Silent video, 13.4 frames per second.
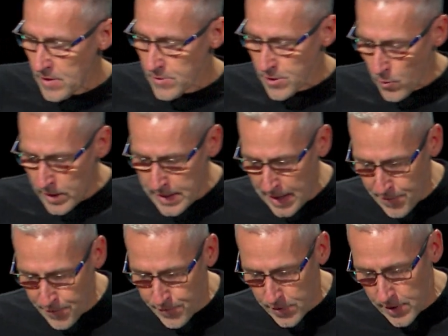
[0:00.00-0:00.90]
so when you
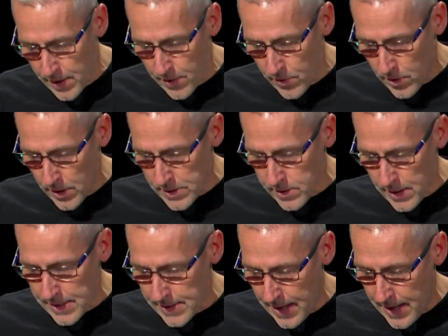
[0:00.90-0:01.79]
have, you know, guys
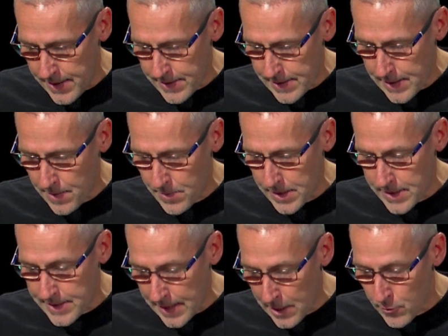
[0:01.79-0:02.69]
like that, they come and
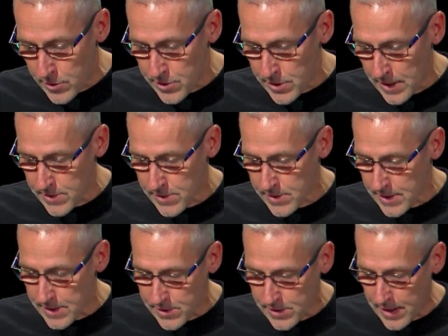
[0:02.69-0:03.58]
encourage us
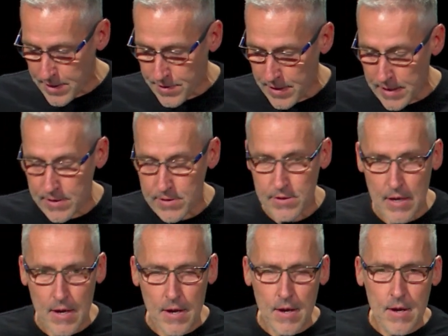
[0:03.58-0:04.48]
and they say things
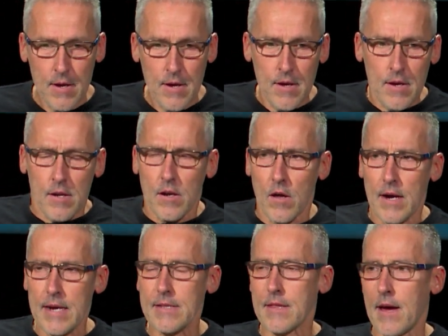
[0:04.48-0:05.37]

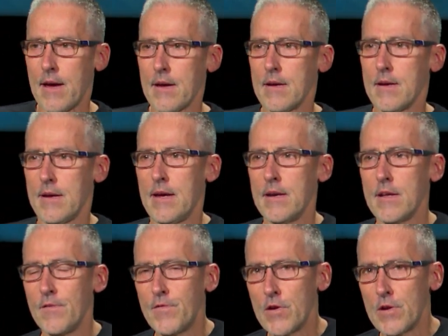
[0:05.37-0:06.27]
like that.
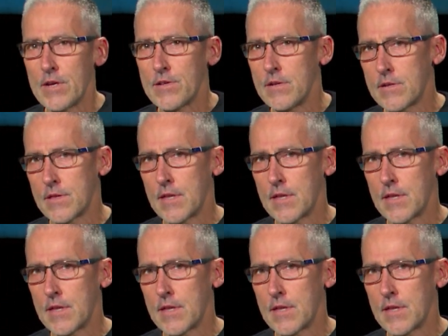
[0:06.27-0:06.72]
And if you listen